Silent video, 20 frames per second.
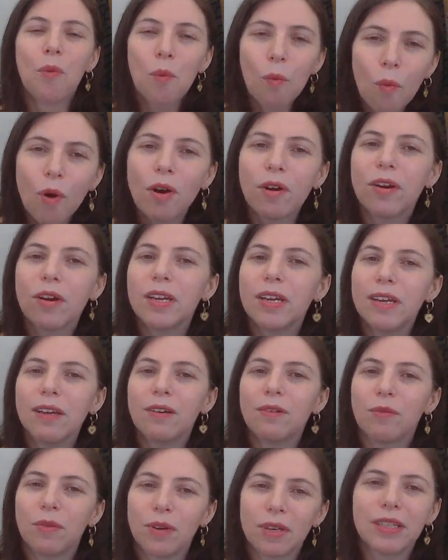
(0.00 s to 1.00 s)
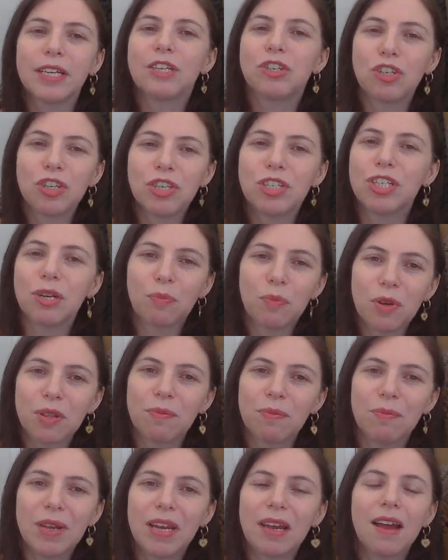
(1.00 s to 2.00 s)
working relationship
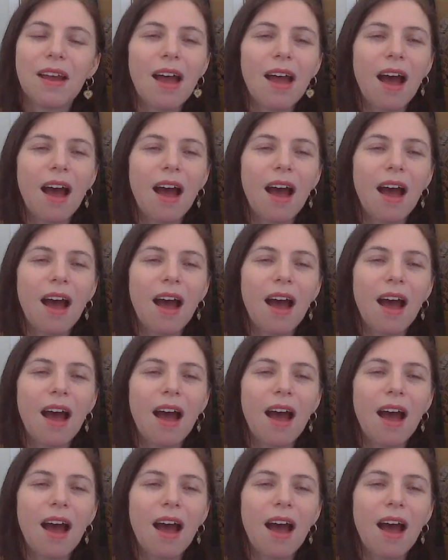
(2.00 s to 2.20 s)
with me.